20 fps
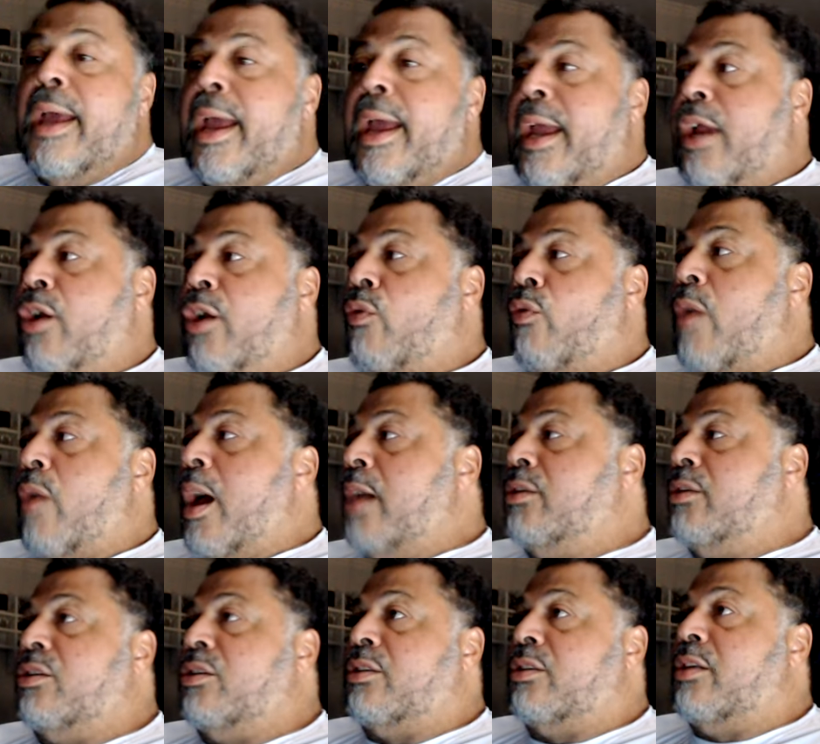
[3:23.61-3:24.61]
Aaron
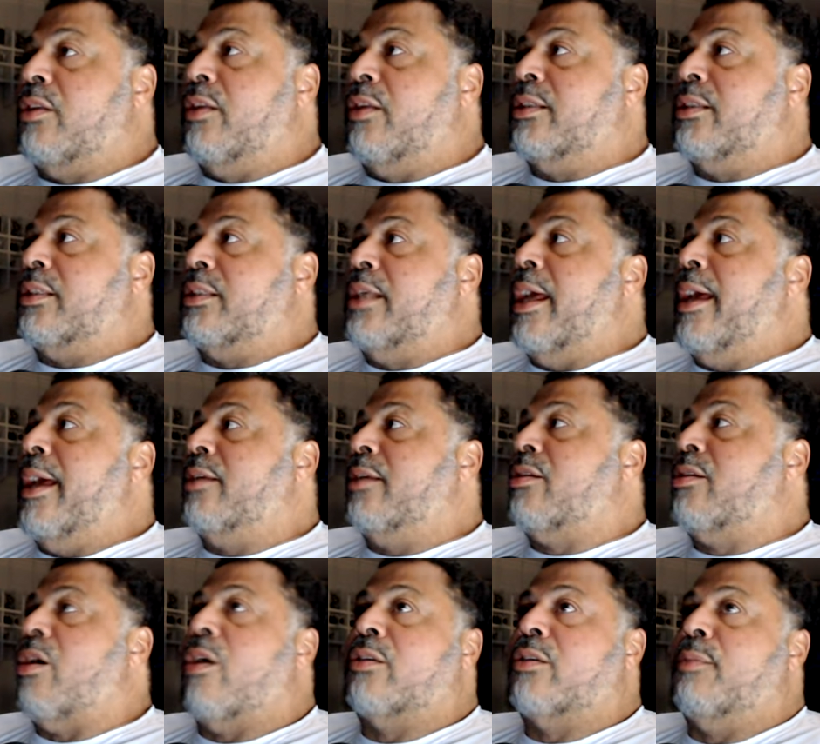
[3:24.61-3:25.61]
Rodgers to this day
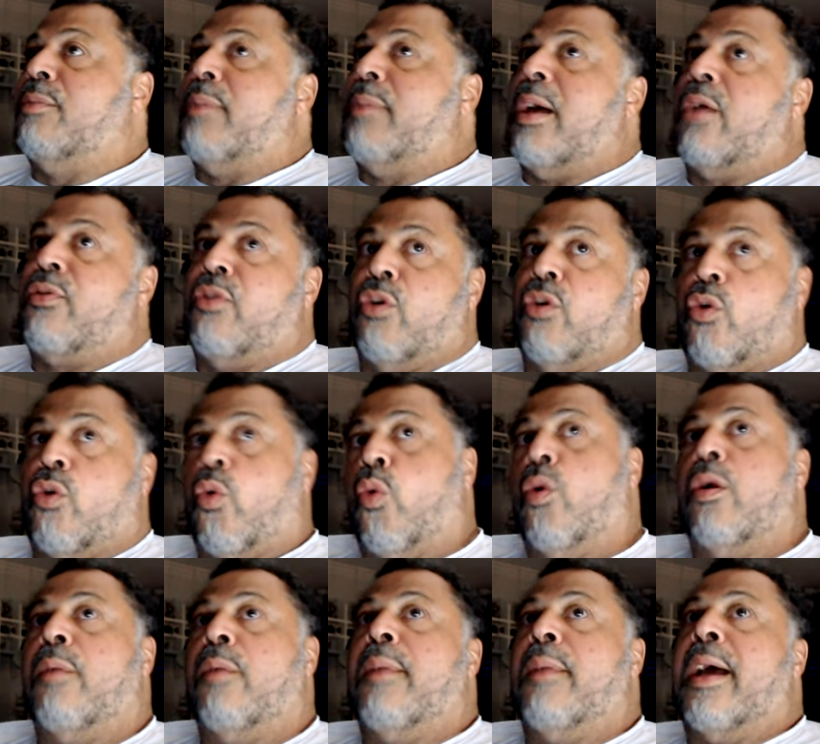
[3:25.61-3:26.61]
talks about the
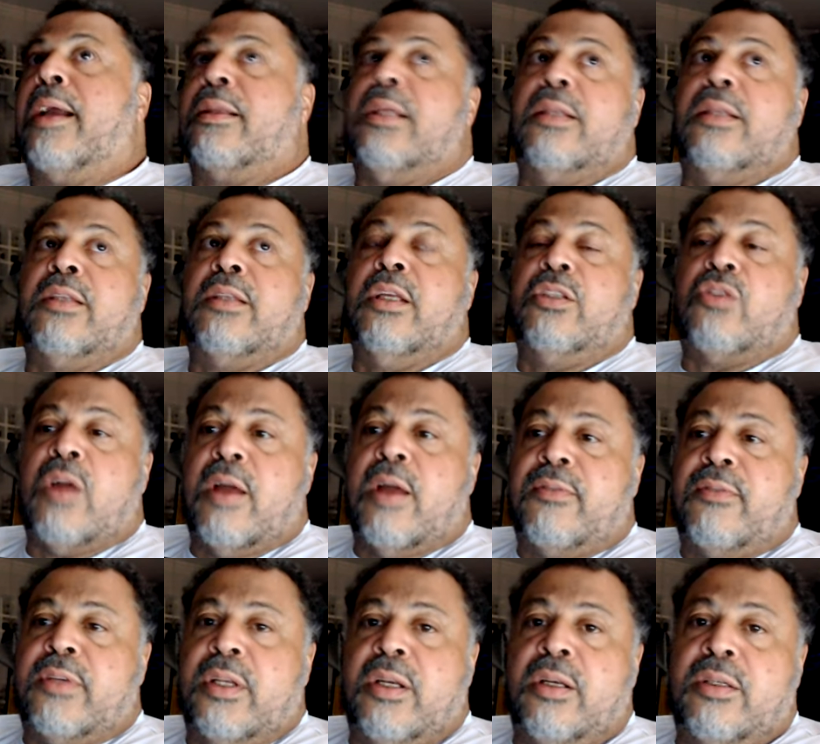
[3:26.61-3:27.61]
quarterback that they
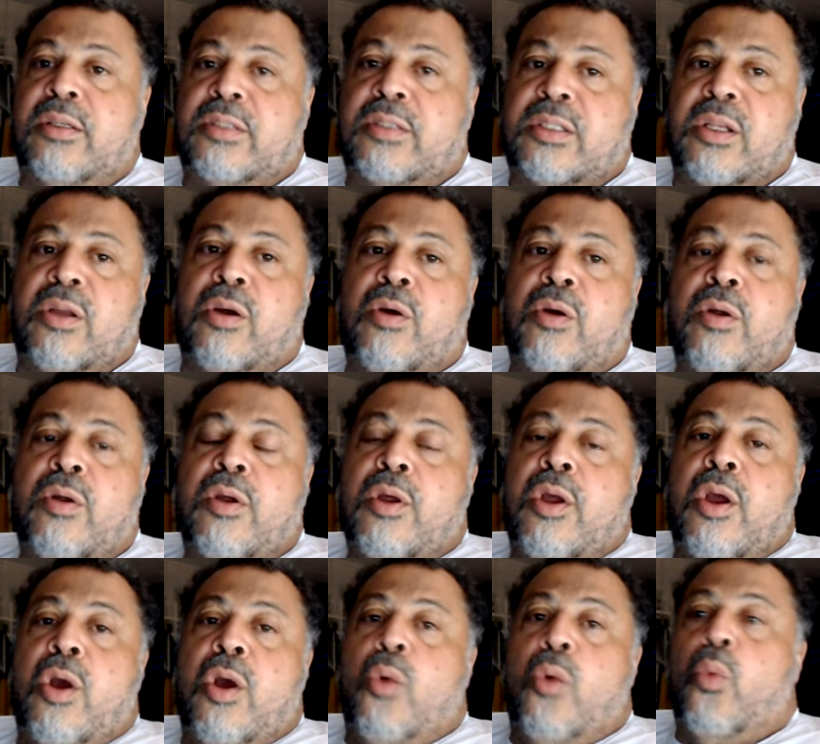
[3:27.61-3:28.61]
drafted and still
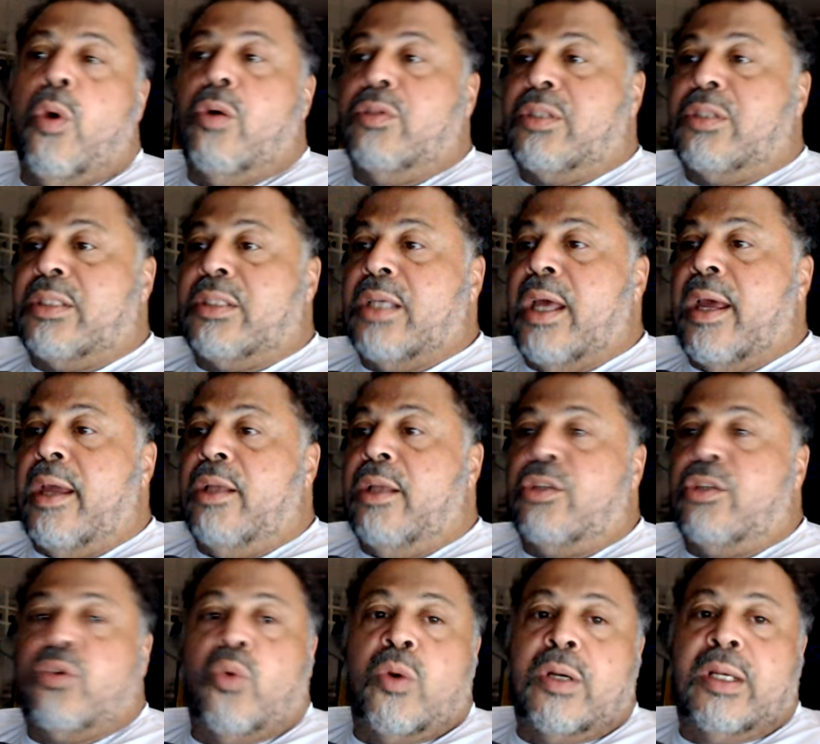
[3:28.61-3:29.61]
won't say
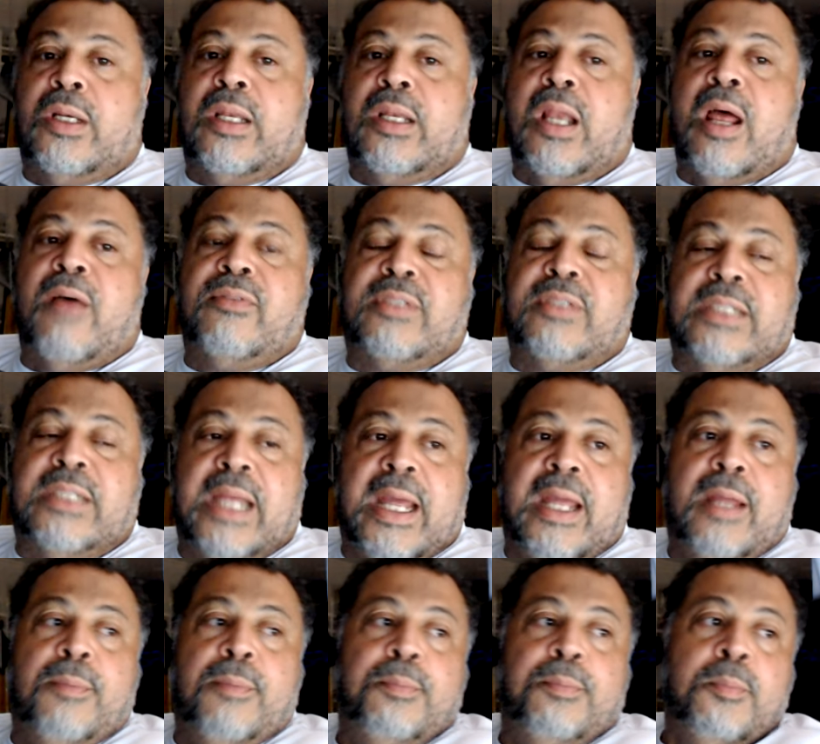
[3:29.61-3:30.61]
Jordan Love's
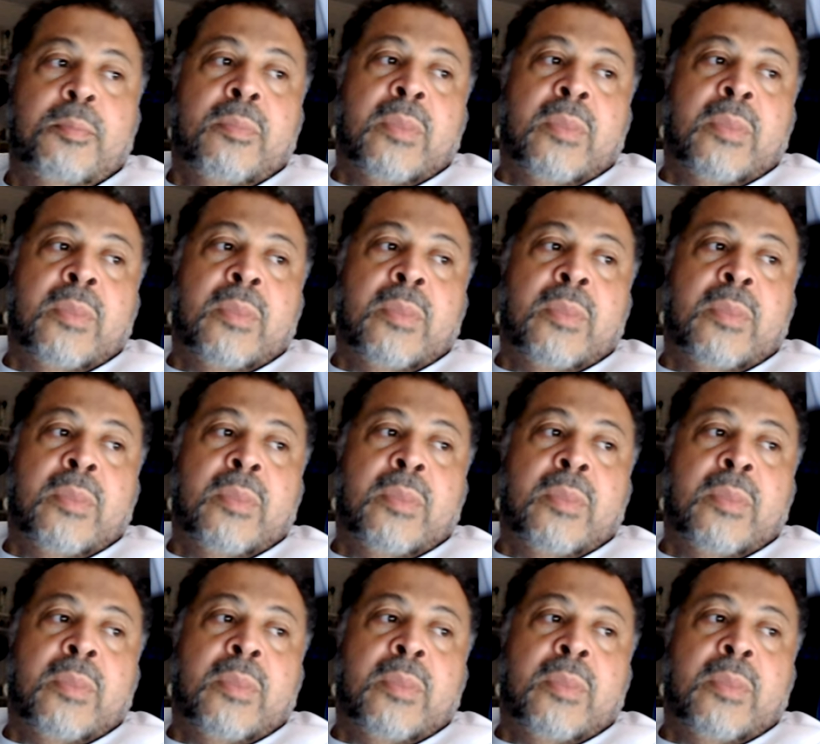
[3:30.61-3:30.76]
name.